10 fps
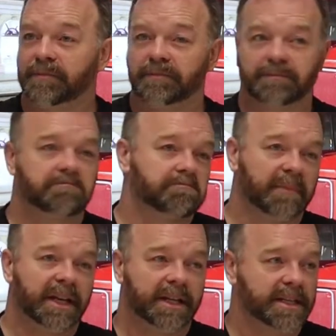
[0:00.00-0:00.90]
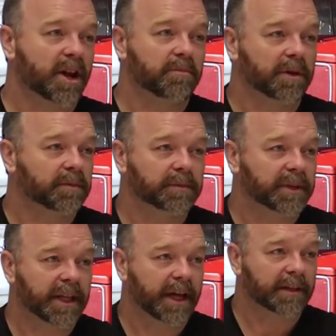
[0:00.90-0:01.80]
And there's no problem
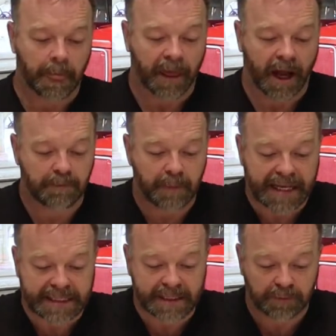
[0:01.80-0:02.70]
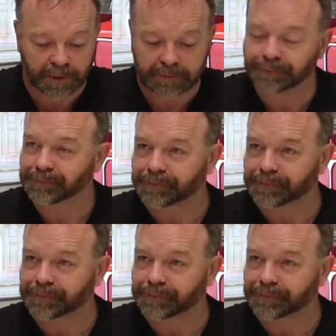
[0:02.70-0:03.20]
with that. Make it simple.